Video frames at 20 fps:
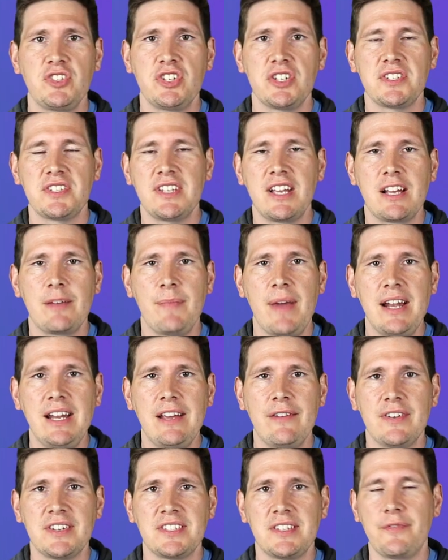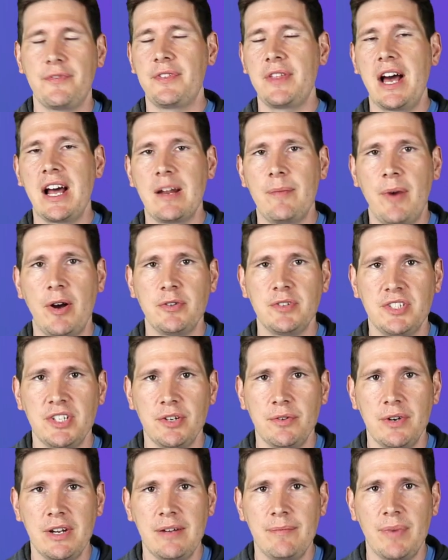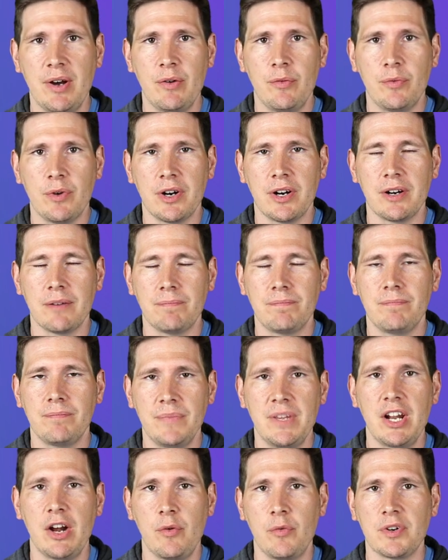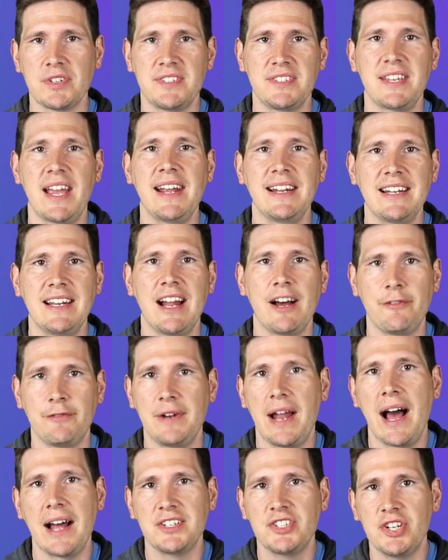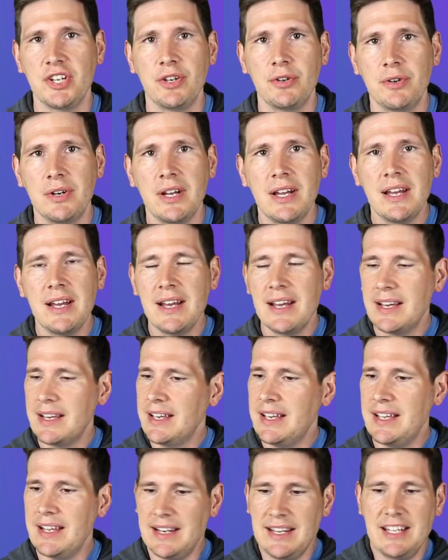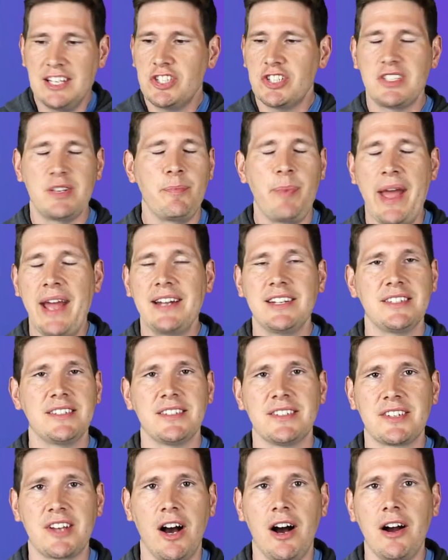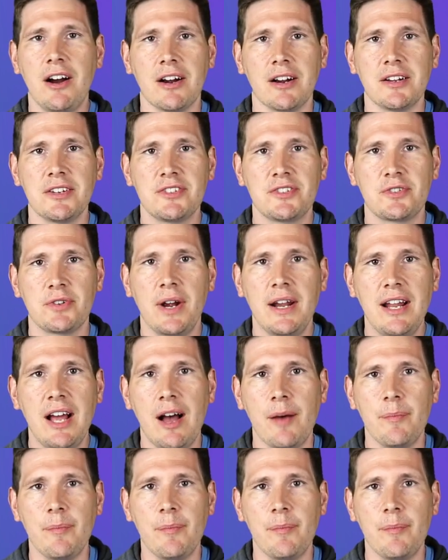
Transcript: Just like many of us have thought about doing, but we're, you know, we're sane enough not to. He, and he just abandons his car, straight